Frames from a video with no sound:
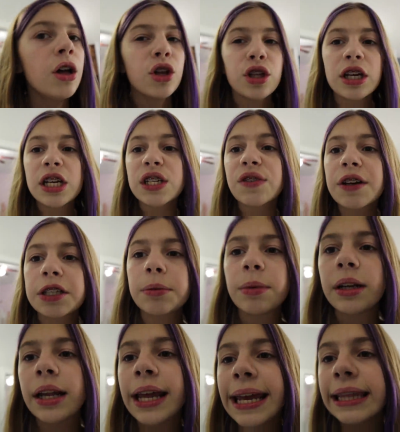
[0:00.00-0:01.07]
He just found
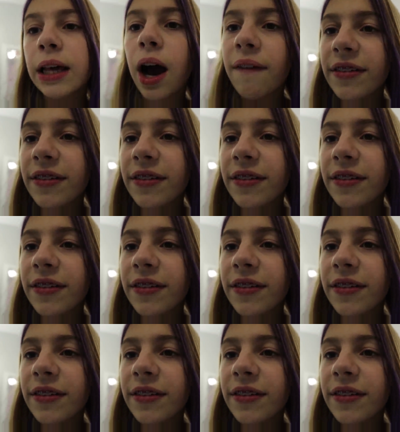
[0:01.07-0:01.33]
someone in the